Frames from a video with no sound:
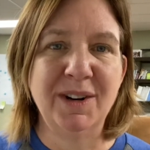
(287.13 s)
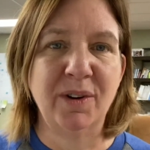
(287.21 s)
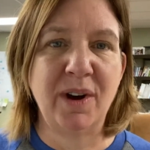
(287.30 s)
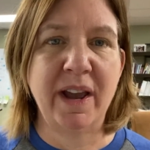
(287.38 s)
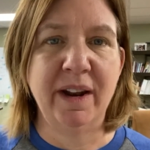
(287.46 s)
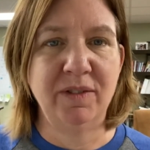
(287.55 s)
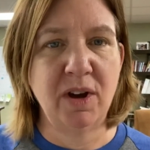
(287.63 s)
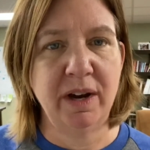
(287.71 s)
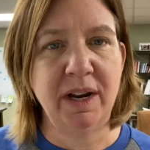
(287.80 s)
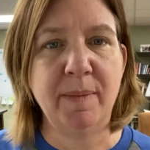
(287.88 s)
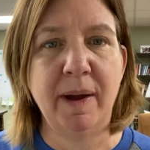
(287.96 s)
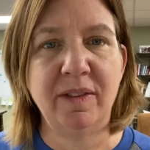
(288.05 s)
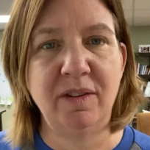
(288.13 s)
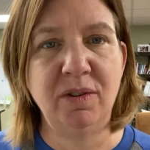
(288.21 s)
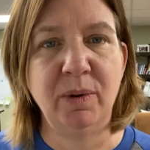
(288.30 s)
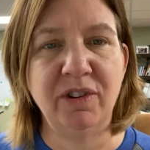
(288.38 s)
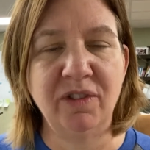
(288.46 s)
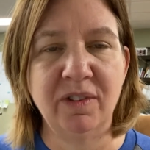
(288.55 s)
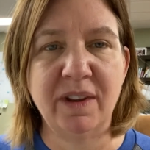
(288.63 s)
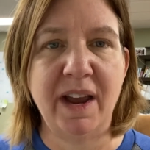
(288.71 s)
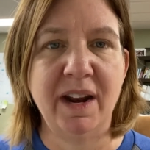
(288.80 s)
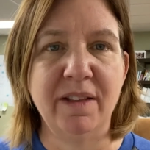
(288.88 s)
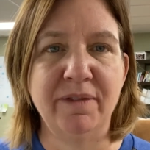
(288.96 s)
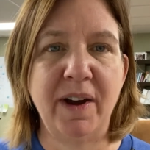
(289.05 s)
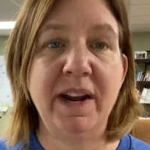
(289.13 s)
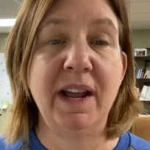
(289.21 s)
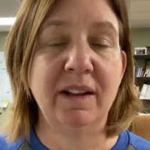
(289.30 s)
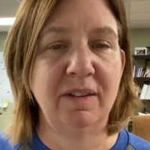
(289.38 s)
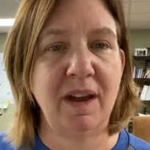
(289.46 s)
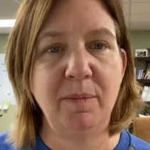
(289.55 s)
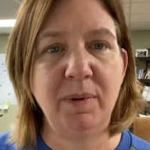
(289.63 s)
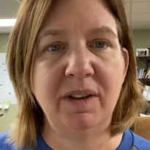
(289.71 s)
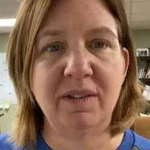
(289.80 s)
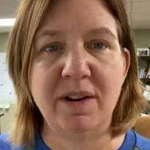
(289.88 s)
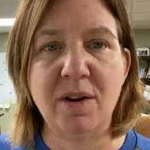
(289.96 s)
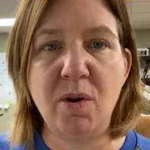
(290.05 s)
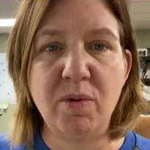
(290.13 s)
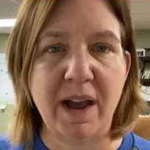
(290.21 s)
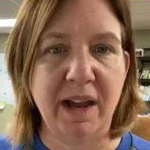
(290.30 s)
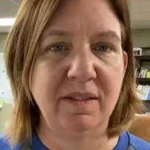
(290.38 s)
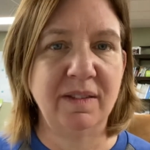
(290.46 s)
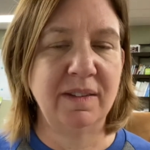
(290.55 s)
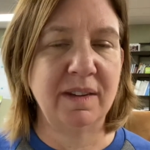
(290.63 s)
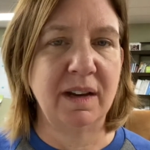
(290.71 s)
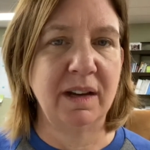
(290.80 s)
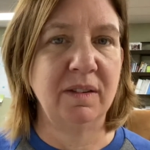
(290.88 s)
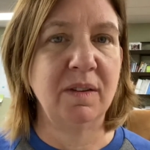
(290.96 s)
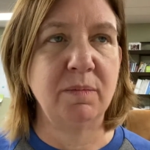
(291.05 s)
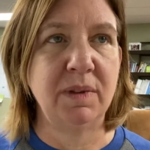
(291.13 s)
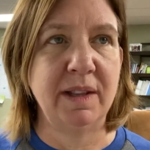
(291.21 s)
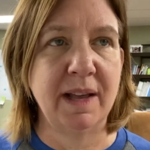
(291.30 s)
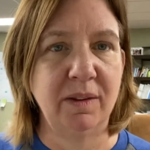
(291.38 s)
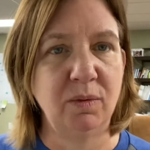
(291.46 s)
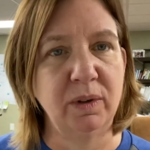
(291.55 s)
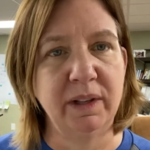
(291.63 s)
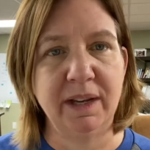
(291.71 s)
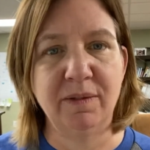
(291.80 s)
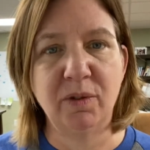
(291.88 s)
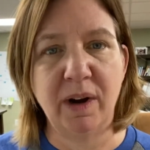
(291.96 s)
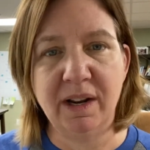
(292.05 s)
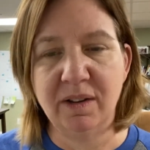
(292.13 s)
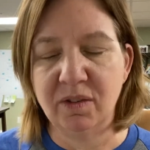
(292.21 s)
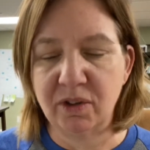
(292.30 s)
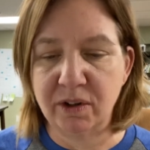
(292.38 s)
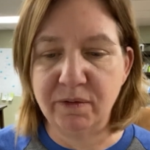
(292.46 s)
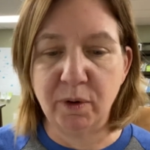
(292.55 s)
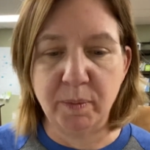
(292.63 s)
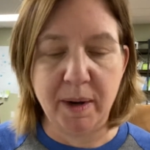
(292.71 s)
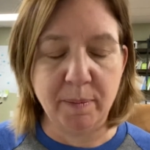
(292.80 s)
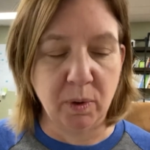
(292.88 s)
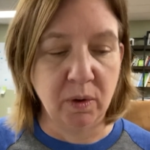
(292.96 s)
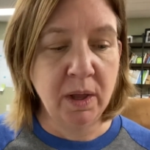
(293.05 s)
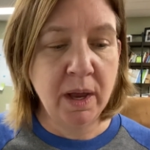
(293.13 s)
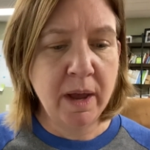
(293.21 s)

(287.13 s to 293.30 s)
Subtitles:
kind of talking about the tuition side and the finance side, because I know that's something that's really of great concern for people.